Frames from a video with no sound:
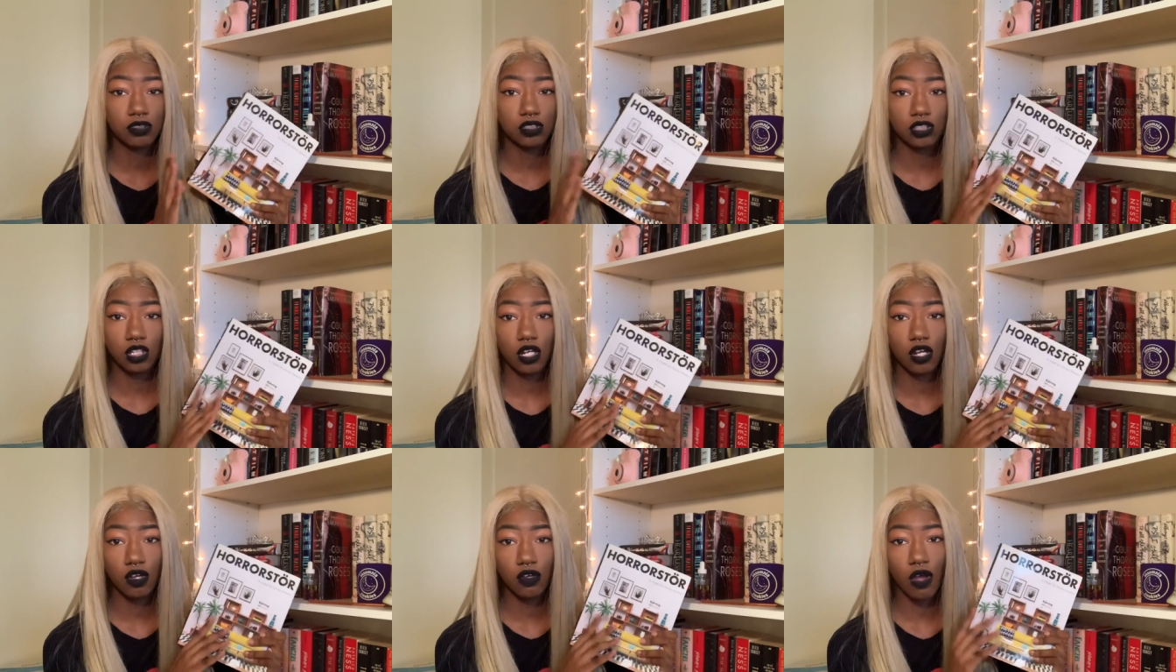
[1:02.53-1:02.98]

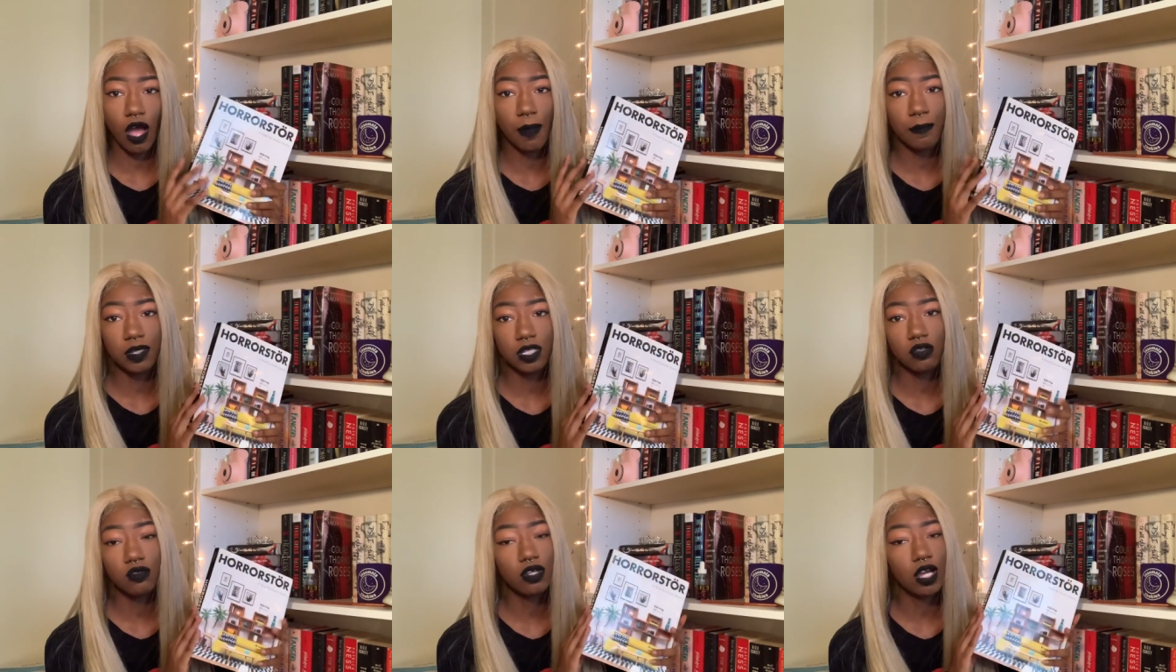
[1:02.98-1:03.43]
So, I
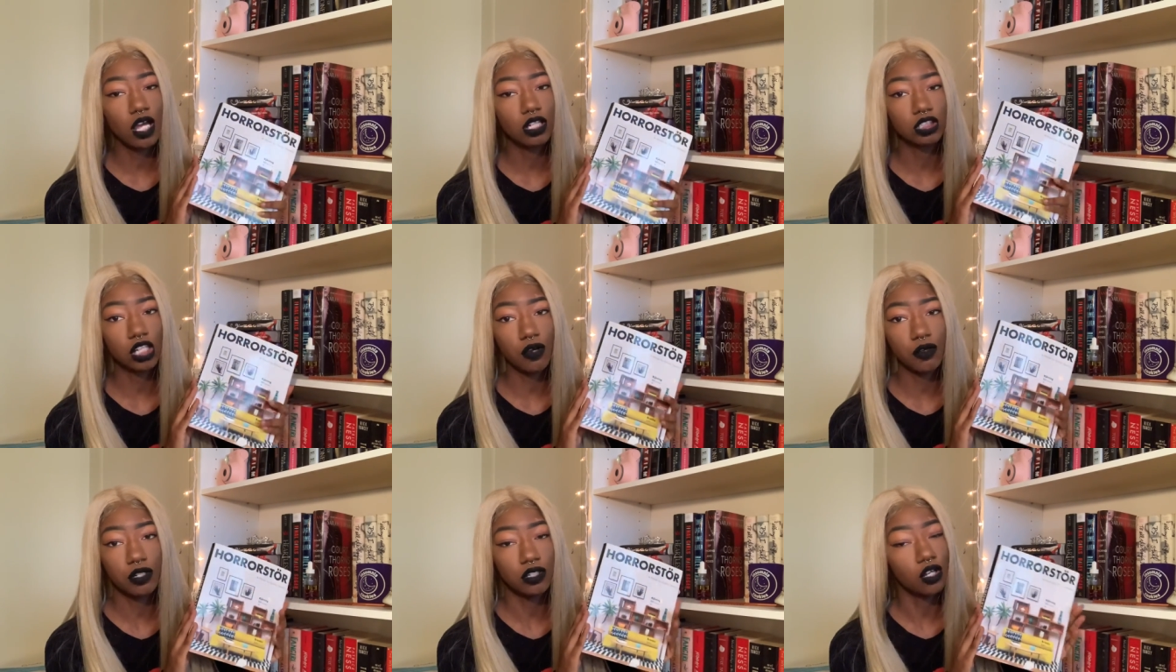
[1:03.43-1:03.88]
mean, you
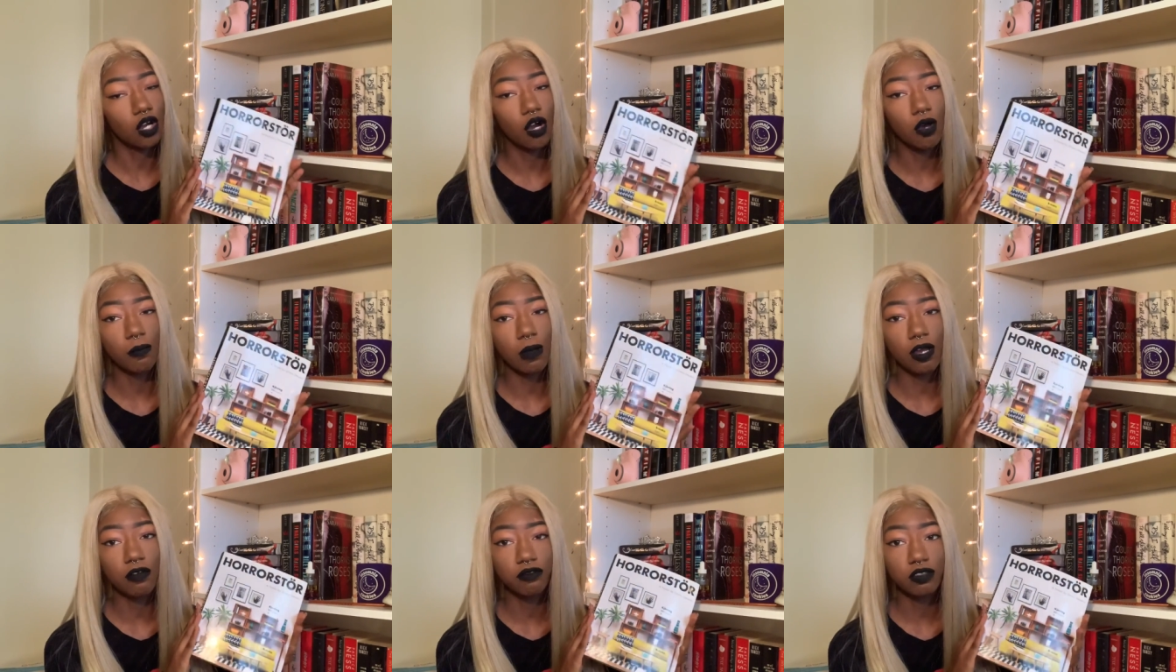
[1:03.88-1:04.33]
guys already know
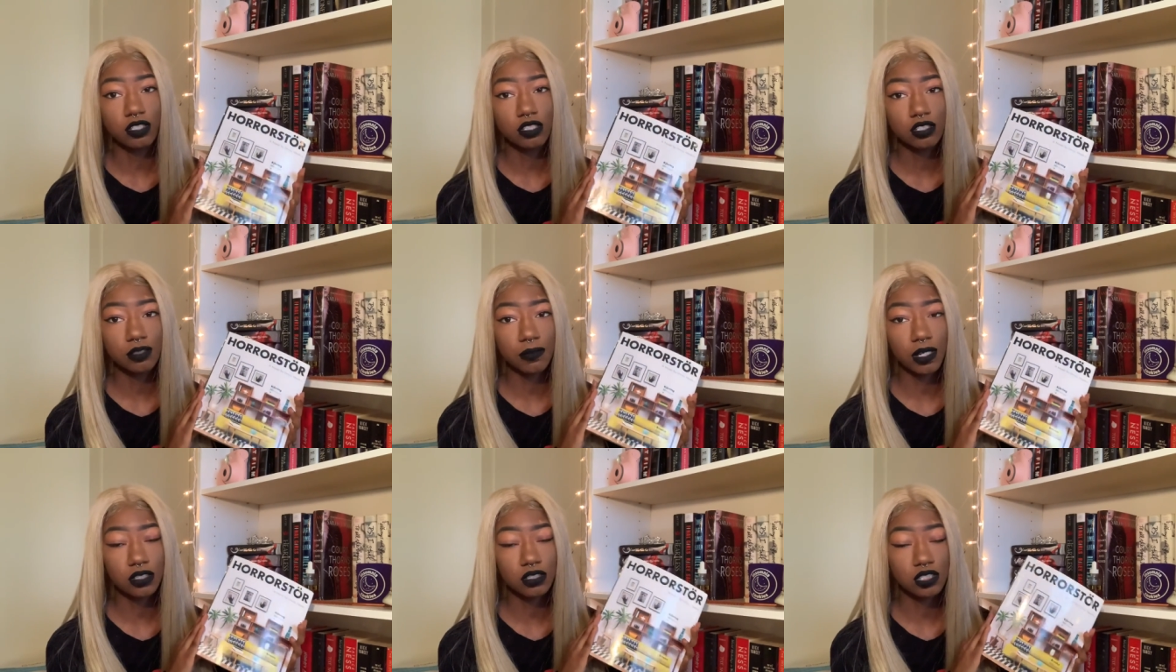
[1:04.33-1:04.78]
my feelings
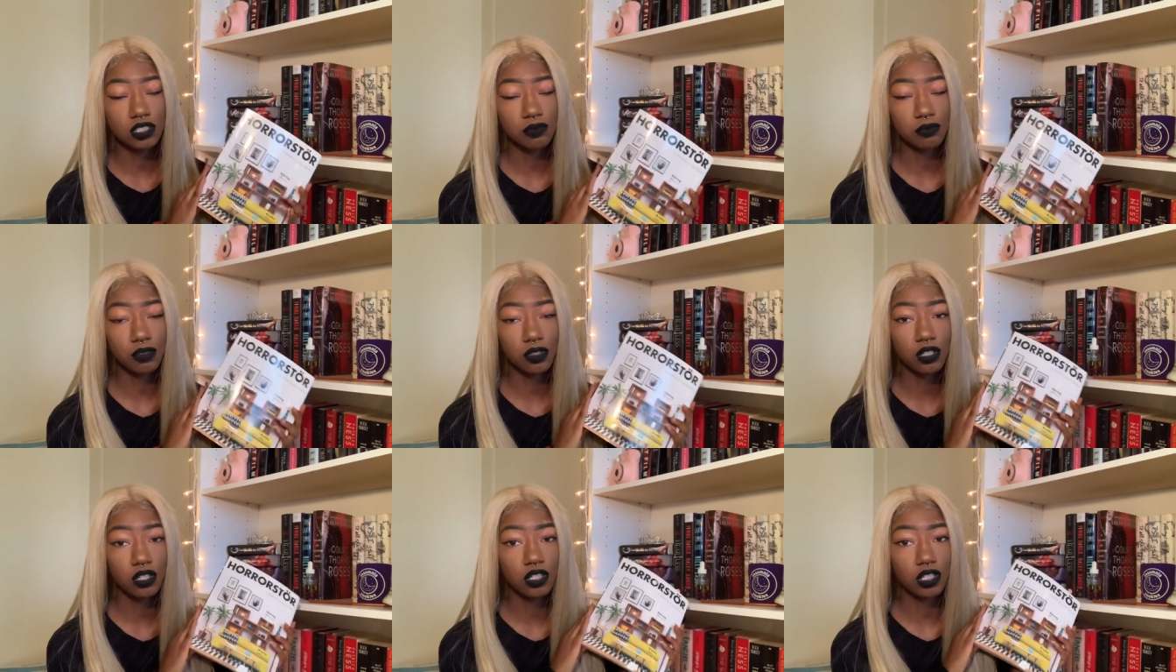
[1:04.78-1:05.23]
about this
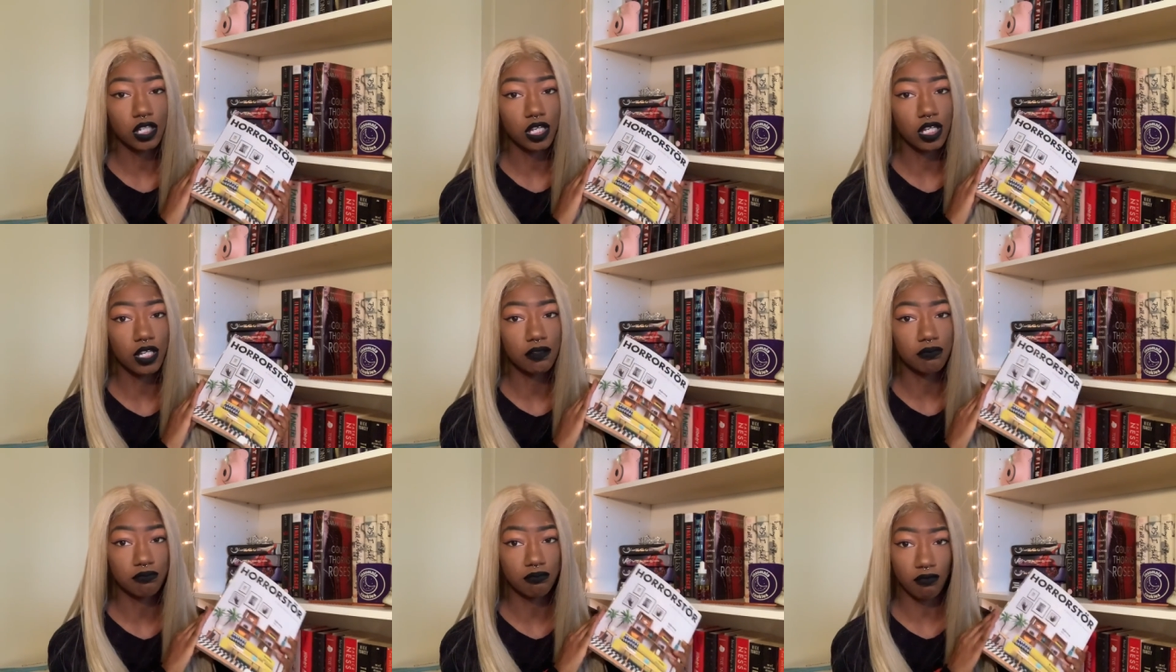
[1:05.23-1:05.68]
book
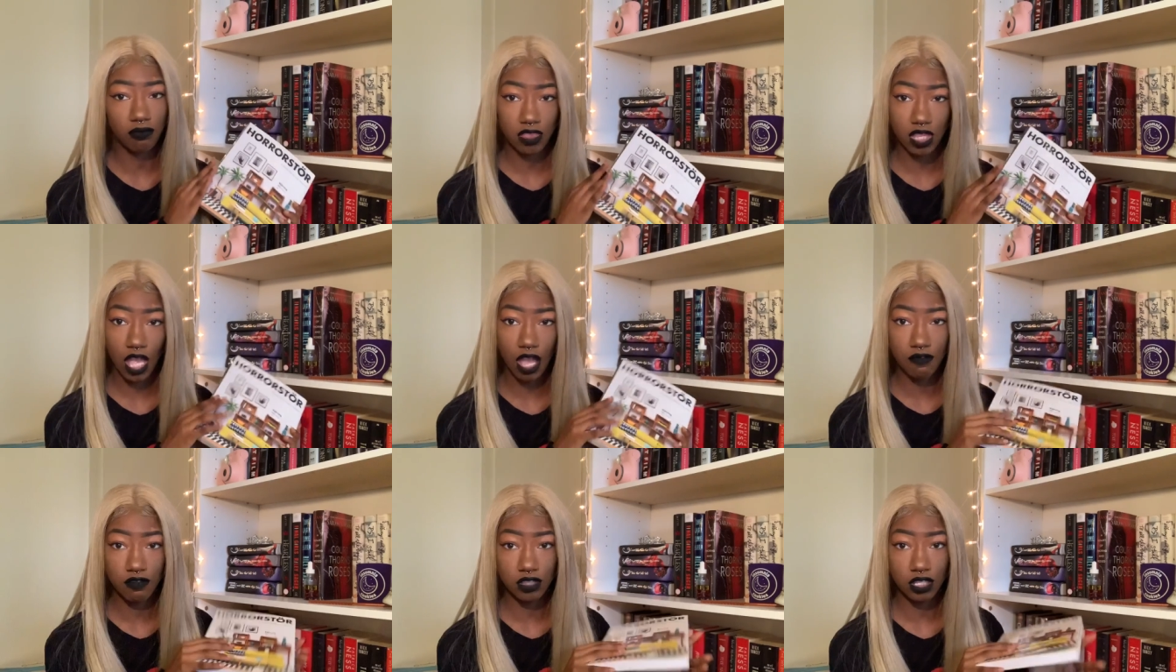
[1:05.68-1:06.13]
and
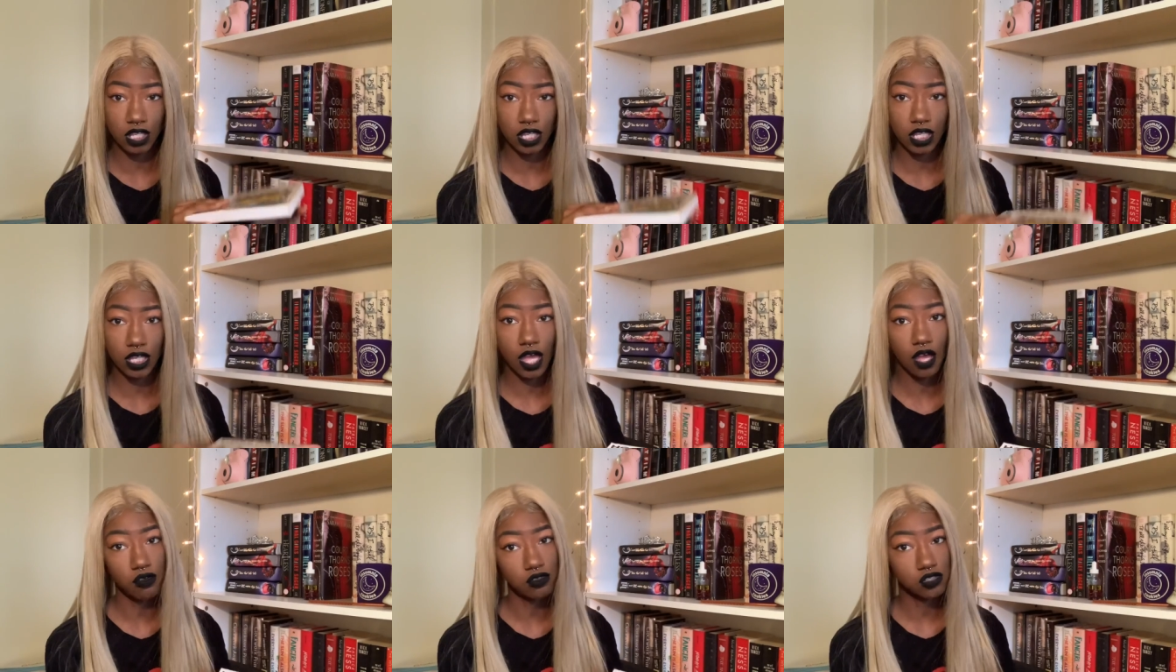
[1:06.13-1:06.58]

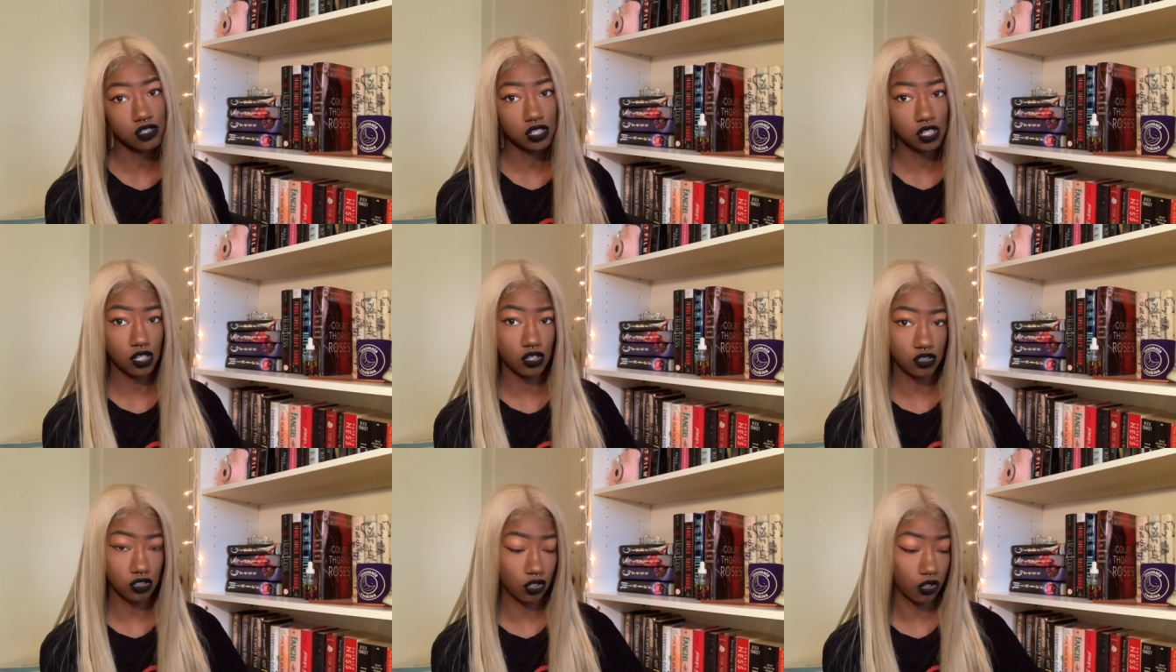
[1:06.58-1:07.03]
everything else that
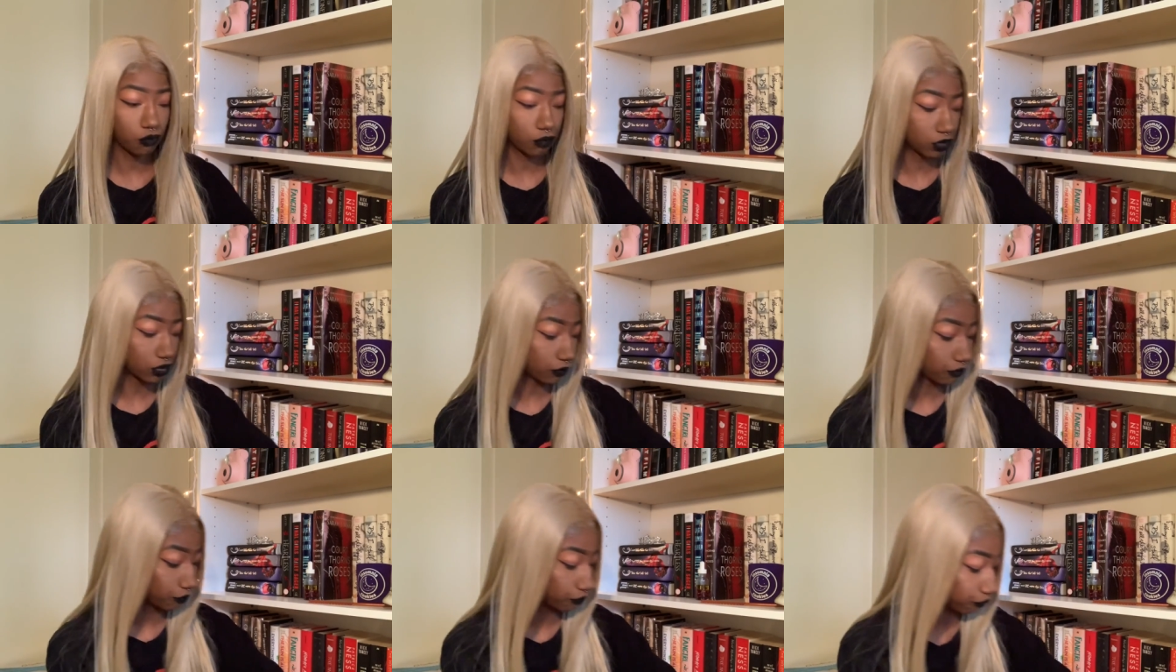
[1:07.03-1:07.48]
goes along
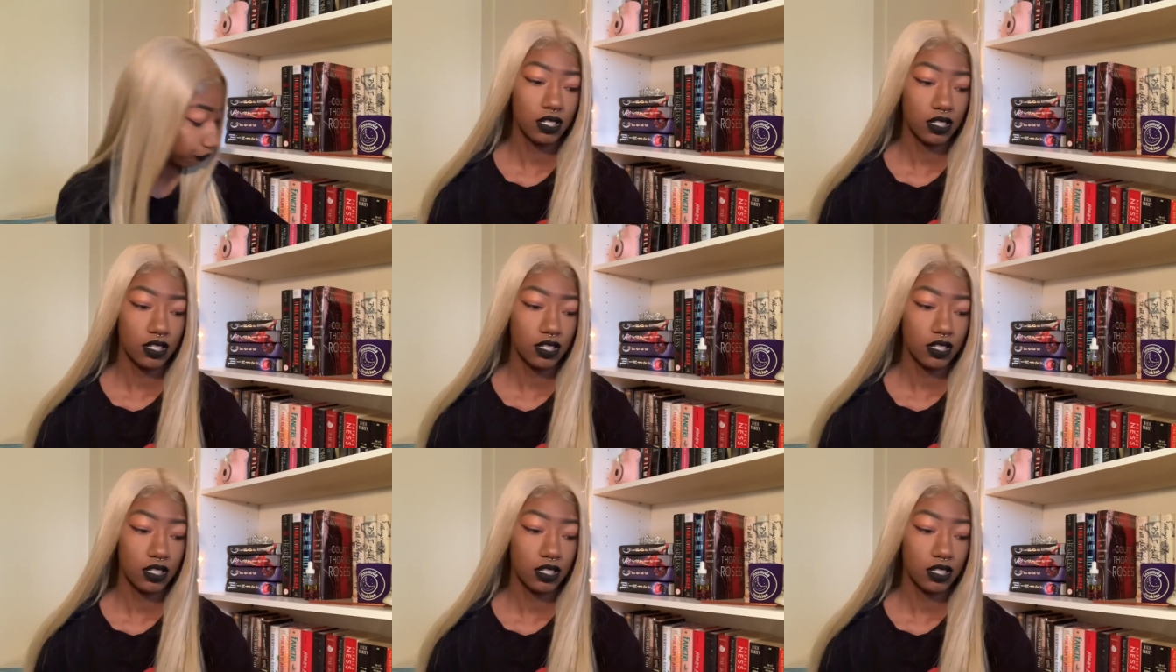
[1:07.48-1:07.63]
with it.